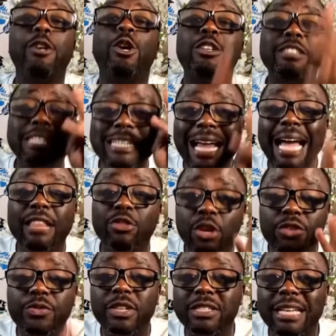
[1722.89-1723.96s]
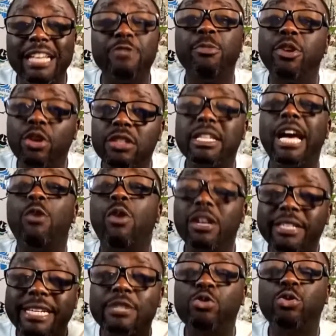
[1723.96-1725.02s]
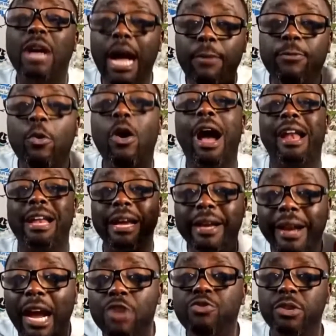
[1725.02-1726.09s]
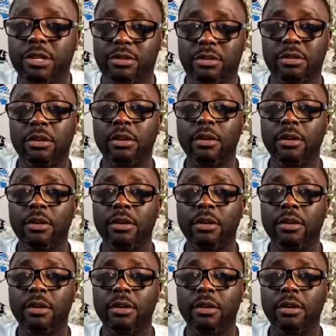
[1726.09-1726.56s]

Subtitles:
and I was denied those visas because I wanted to come for undergraduate.